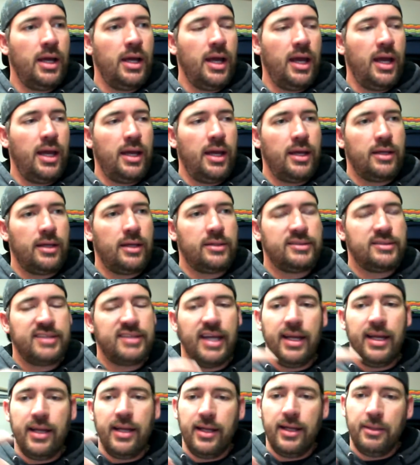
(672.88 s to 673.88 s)
And
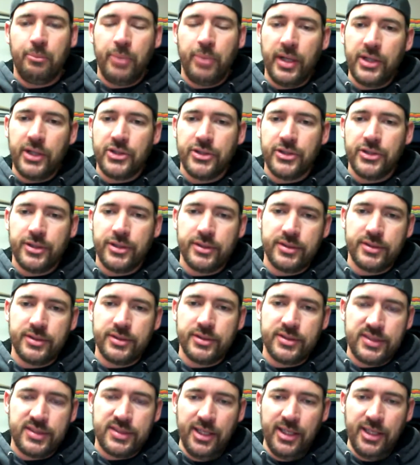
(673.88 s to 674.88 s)
taking
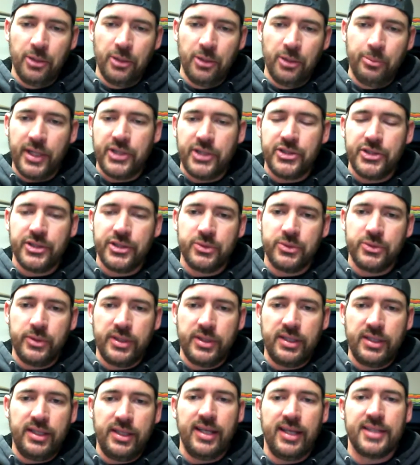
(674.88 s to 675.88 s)
pictures, still pictures
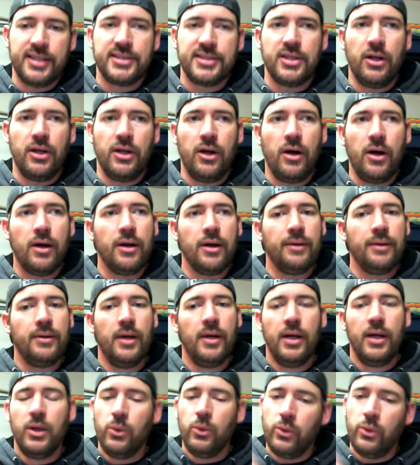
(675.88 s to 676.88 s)
with the DSLR
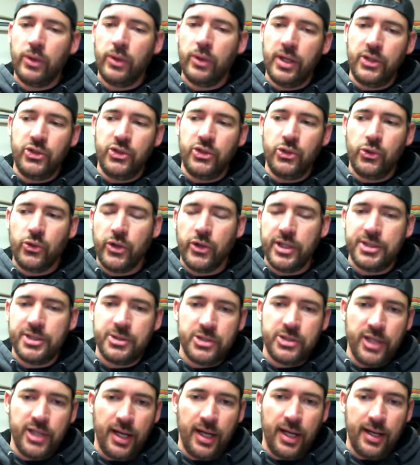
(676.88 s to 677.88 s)
will get you
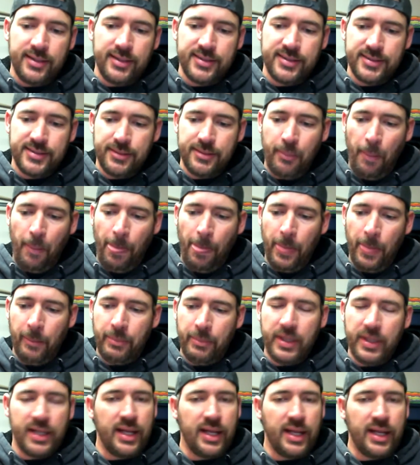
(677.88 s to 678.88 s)
crisp shots,
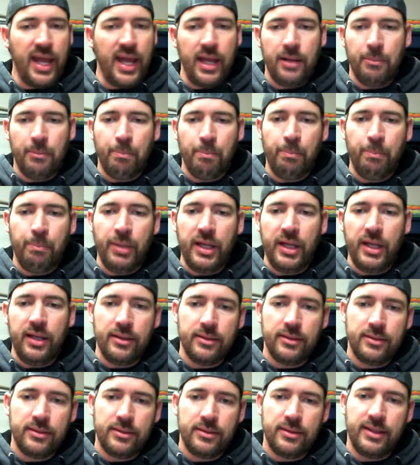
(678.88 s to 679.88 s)
but it can't
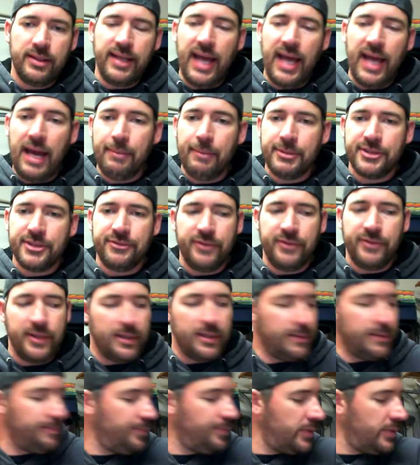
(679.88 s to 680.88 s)
beat the
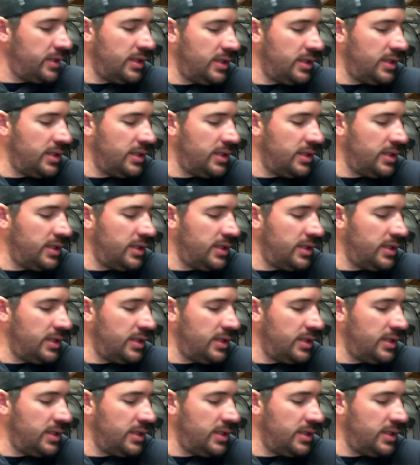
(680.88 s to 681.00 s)
atmosphere.